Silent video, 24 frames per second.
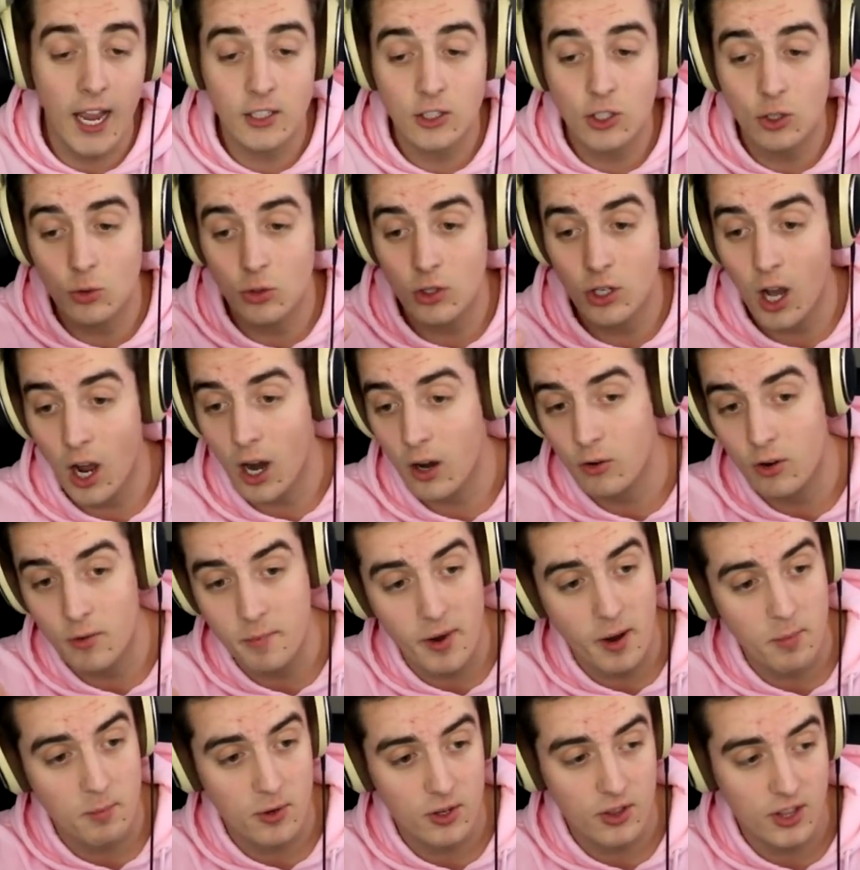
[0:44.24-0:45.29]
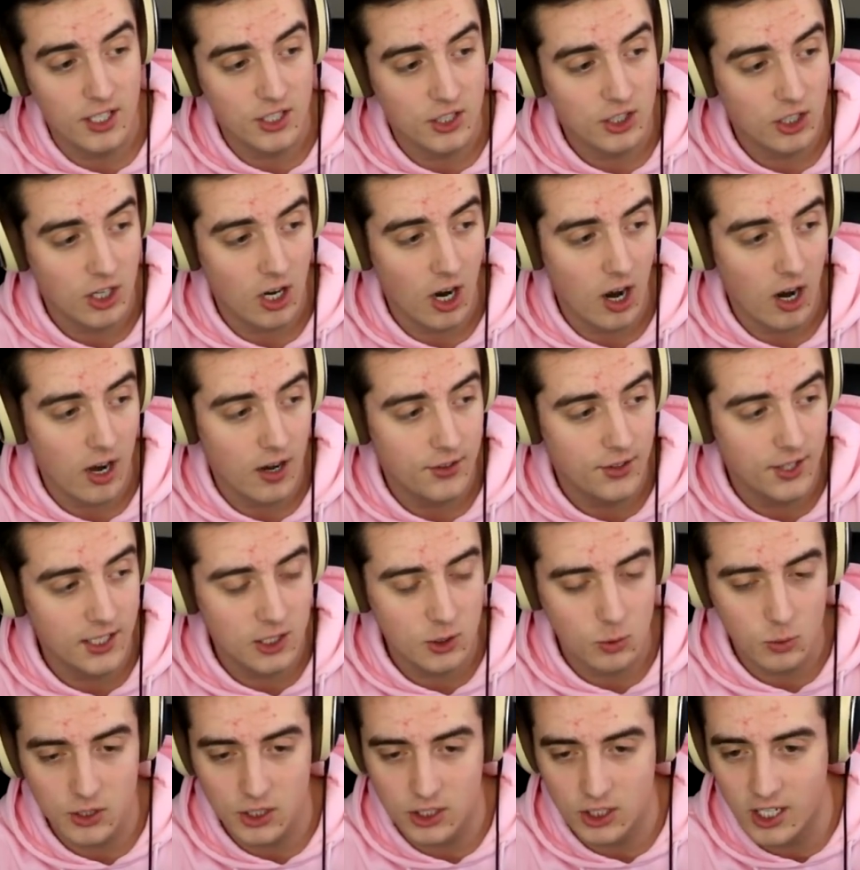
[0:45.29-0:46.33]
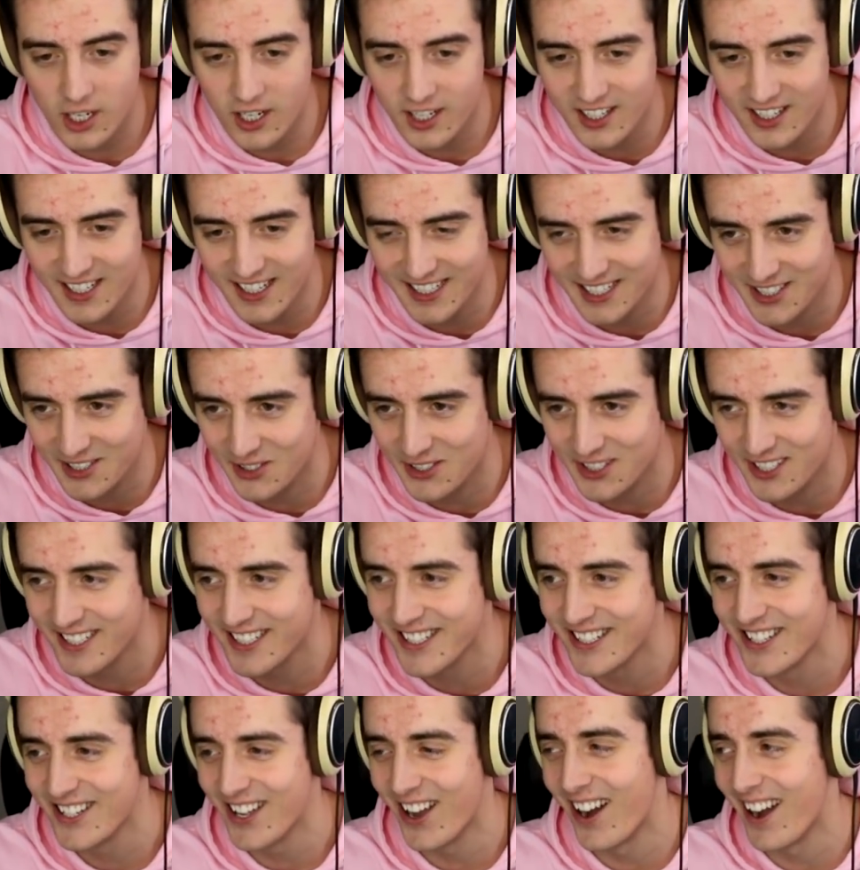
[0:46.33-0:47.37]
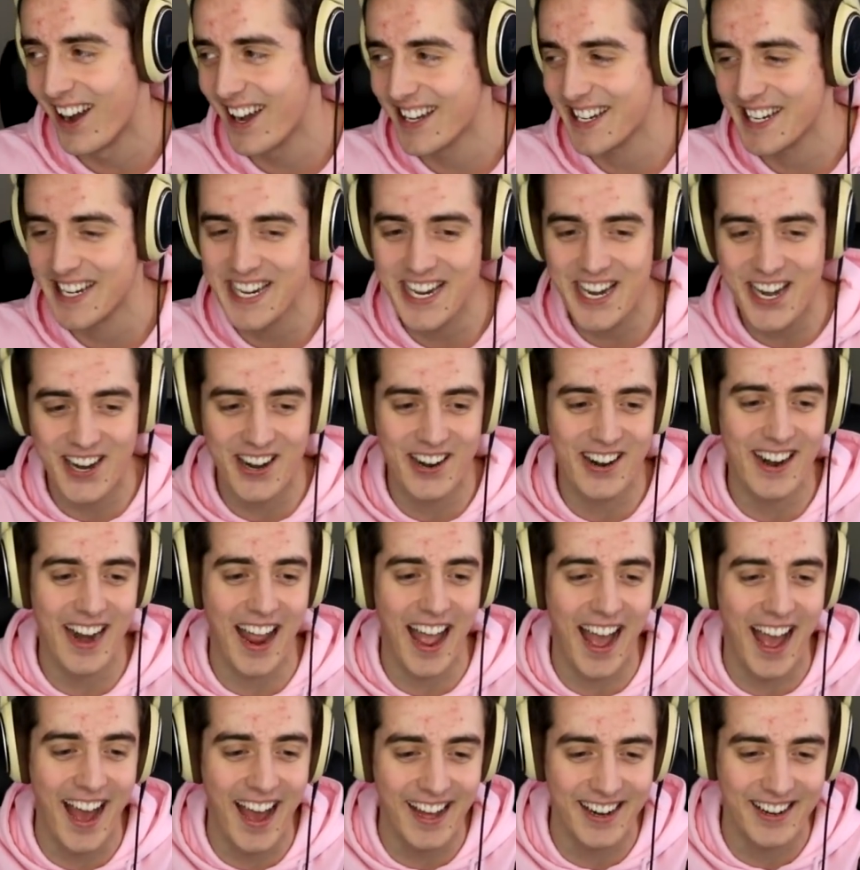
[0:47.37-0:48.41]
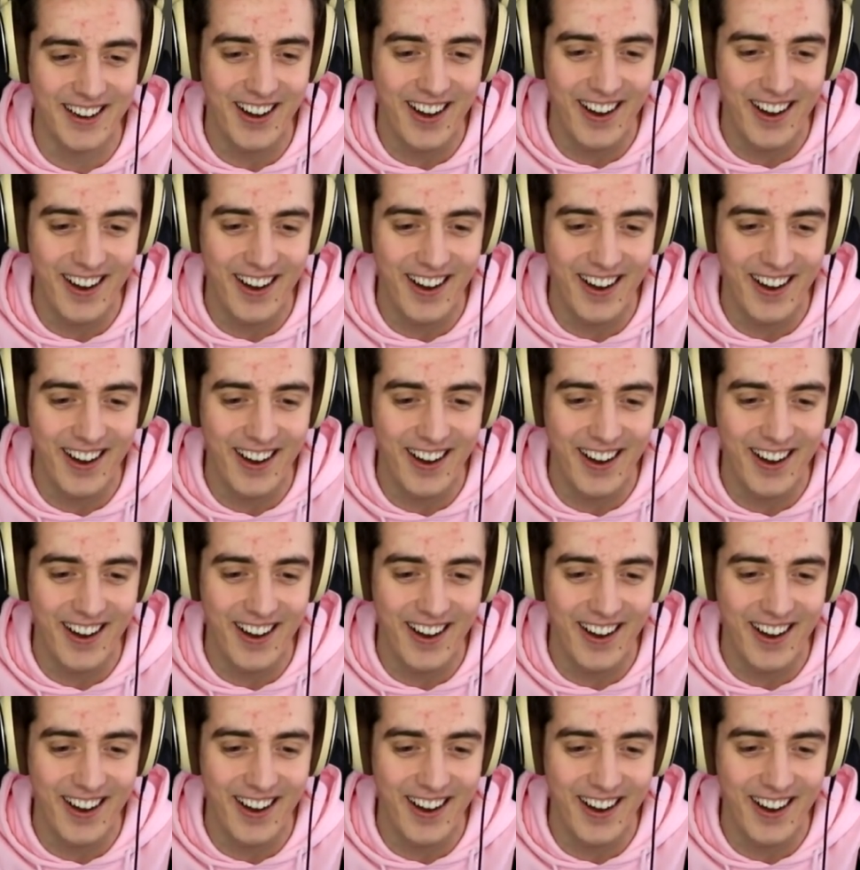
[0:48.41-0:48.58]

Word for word: I do not remember this car. This was not here at